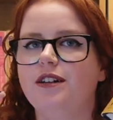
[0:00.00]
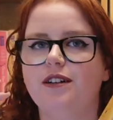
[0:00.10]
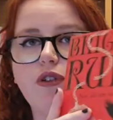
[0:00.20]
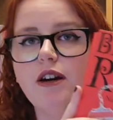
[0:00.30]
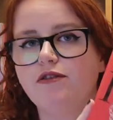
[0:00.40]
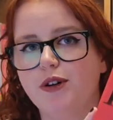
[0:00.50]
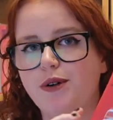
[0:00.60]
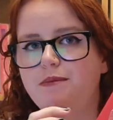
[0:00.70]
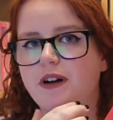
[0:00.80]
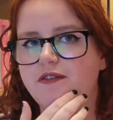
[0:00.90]
Bright
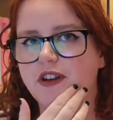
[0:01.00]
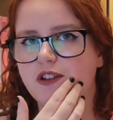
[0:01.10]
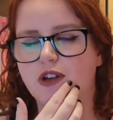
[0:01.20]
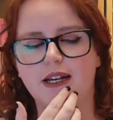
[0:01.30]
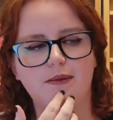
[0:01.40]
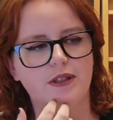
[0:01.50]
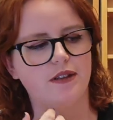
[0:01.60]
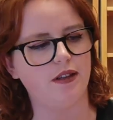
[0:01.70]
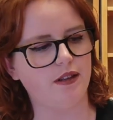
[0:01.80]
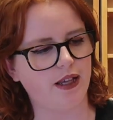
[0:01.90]
Ruin by Vic James is
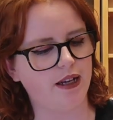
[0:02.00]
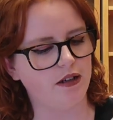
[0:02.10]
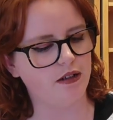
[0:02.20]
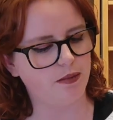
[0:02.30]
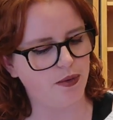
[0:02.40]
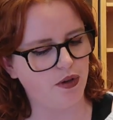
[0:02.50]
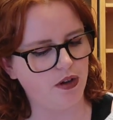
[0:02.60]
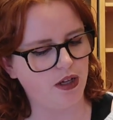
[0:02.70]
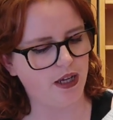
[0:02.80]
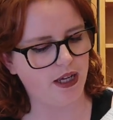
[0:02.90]
the second book